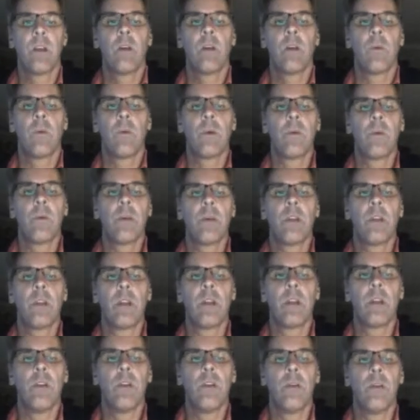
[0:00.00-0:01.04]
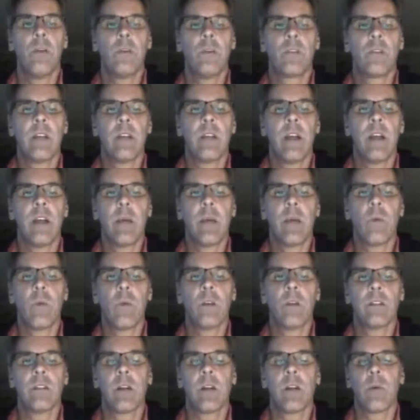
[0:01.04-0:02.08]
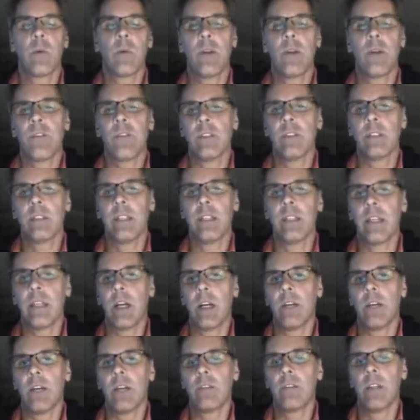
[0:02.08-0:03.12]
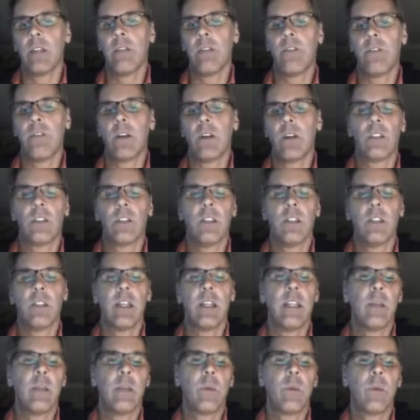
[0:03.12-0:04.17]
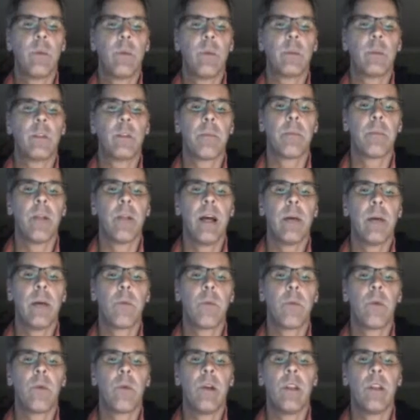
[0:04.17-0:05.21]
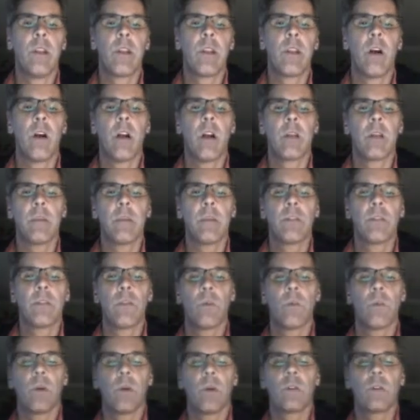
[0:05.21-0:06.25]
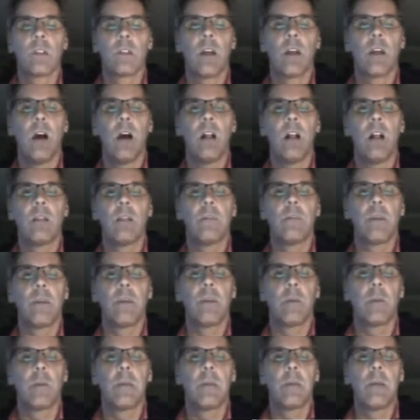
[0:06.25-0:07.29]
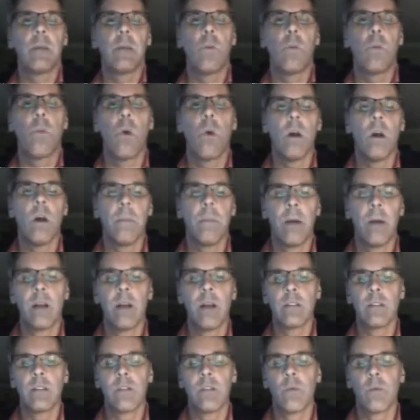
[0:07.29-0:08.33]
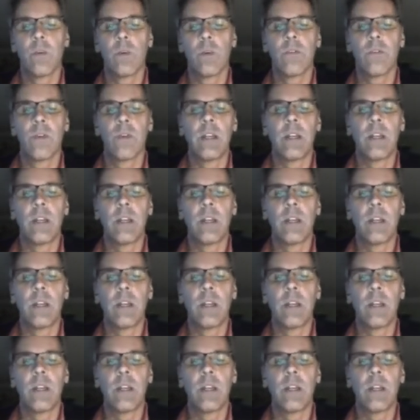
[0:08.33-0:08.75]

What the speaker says: We would use cell A1 as our reference in the offset function, and then we would supply it with arguments for rows and columns that would be 1, positive 1 for